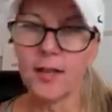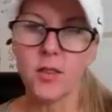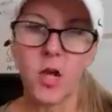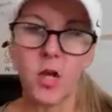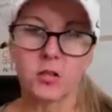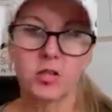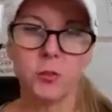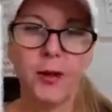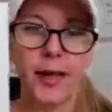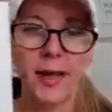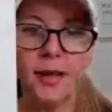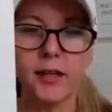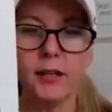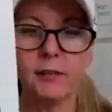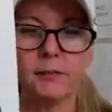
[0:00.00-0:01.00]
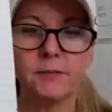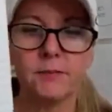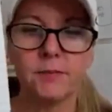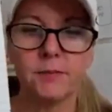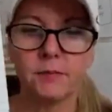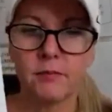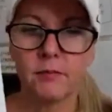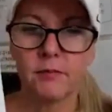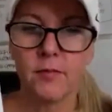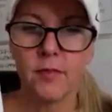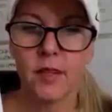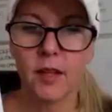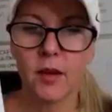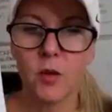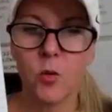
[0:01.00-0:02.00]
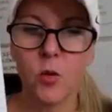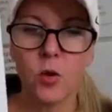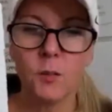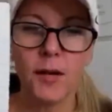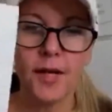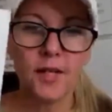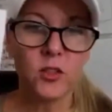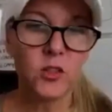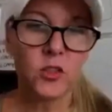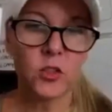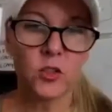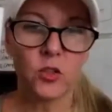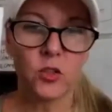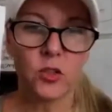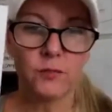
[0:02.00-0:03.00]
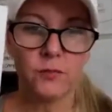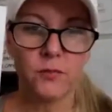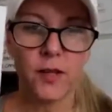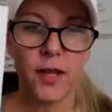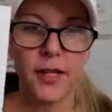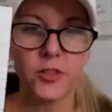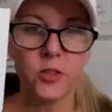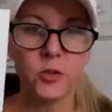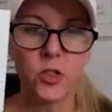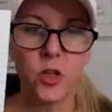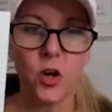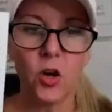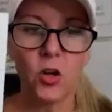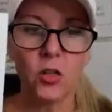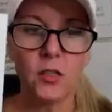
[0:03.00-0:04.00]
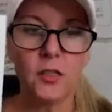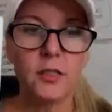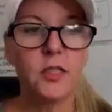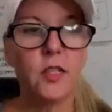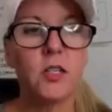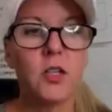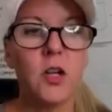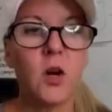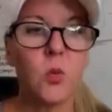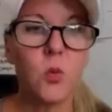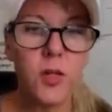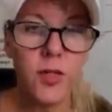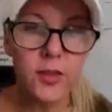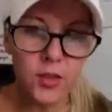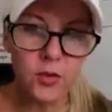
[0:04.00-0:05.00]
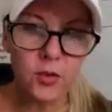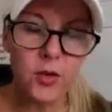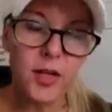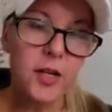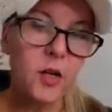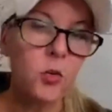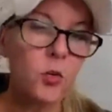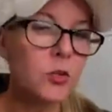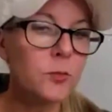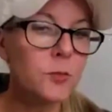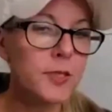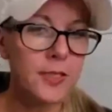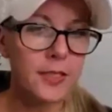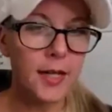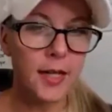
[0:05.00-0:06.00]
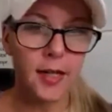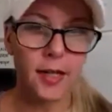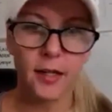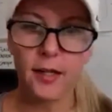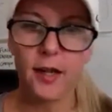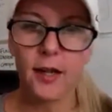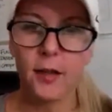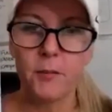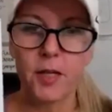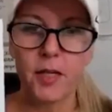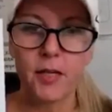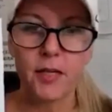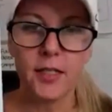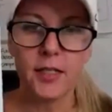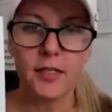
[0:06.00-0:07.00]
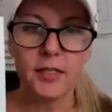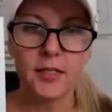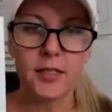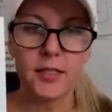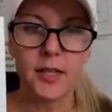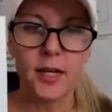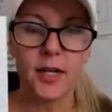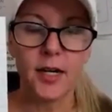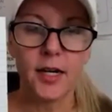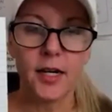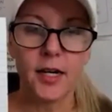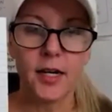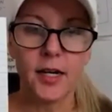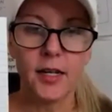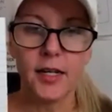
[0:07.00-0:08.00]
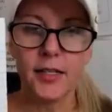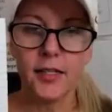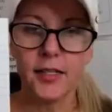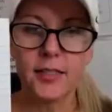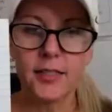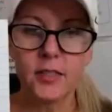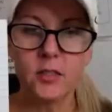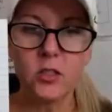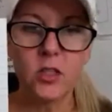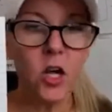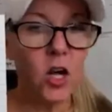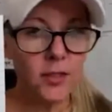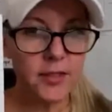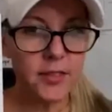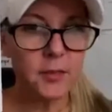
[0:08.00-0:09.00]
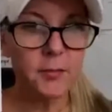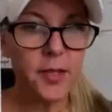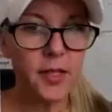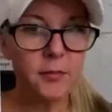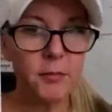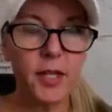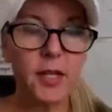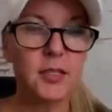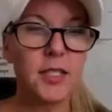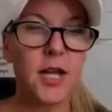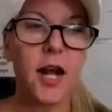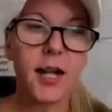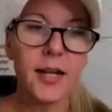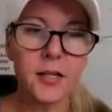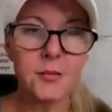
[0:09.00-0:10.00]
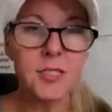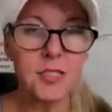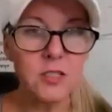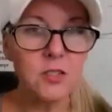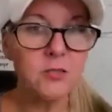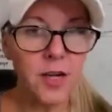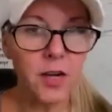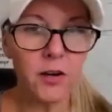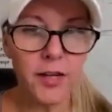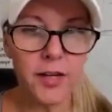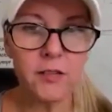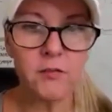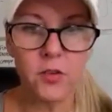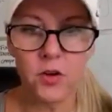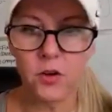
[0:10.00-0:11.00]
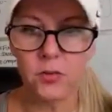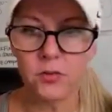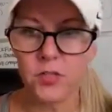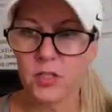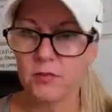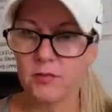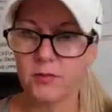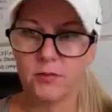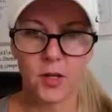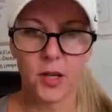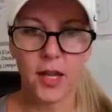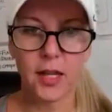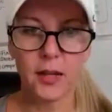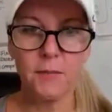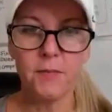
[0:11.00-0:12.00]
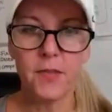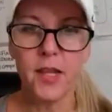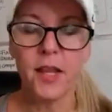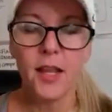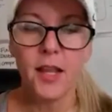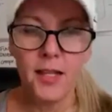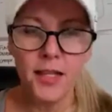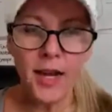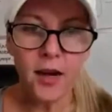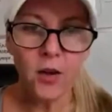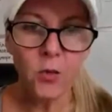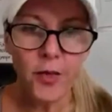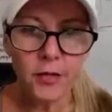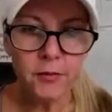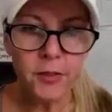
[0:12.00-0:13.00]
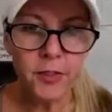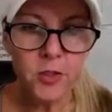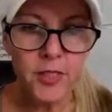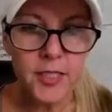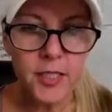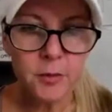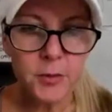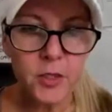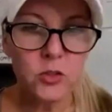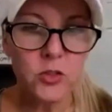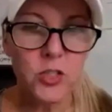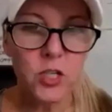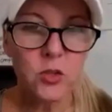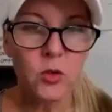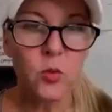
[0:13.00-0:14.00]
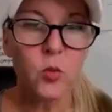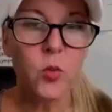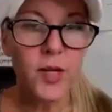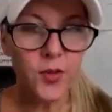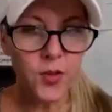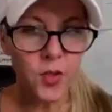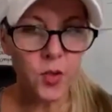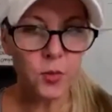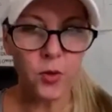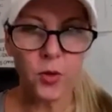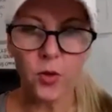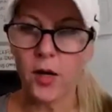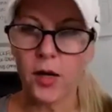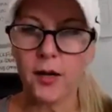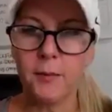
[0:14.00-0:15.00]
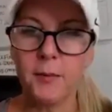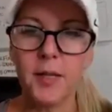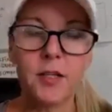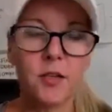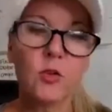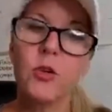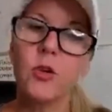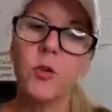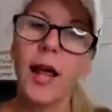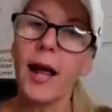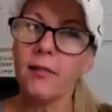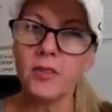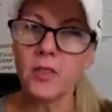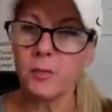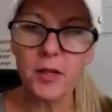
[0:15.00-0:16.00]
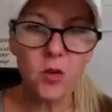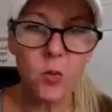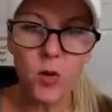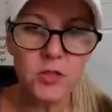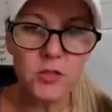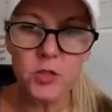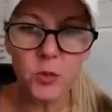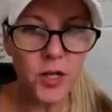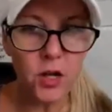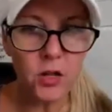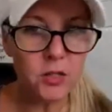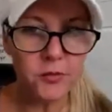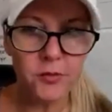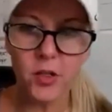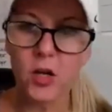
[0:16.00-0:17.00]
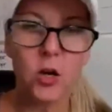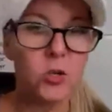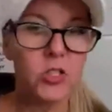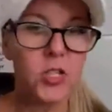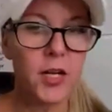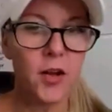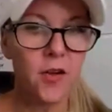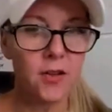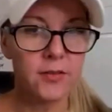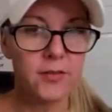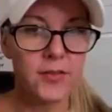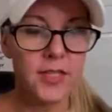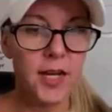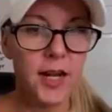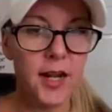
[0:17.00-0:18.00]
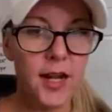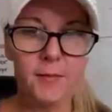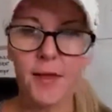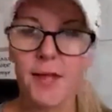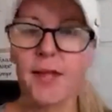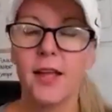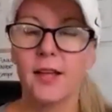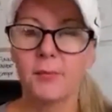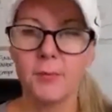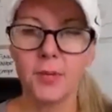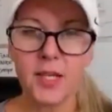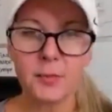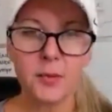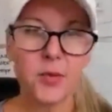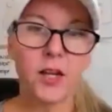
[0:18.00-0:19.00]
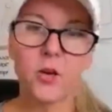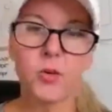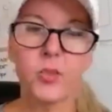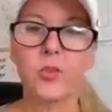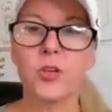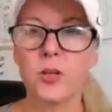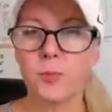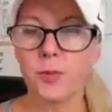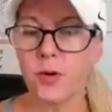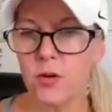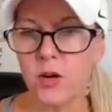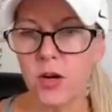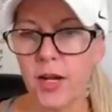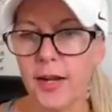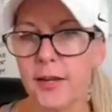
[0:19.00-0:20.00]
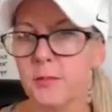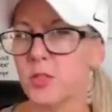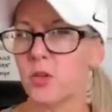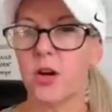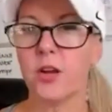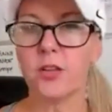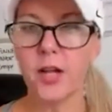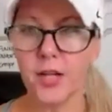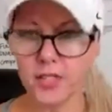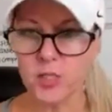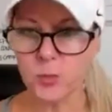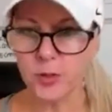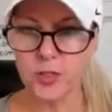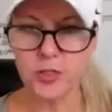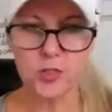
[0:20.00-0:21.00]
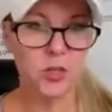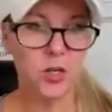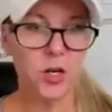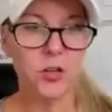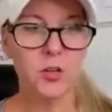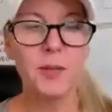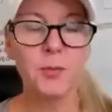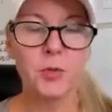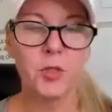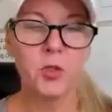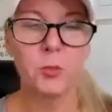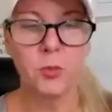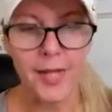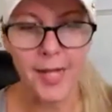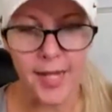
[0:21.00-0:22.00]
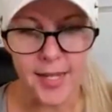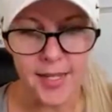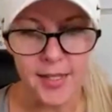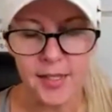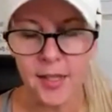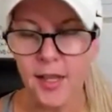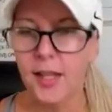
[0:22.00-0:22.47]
Launchpad or my Inner Circle. I do it all done with you in a group setting because, uh, and it still costs a bit because I am still very involved, okay? Now, whenever you set up your done with you program, you don't have to be the one doing all of the coaching all of the time. People that go through your programs or other experts or other people you bring in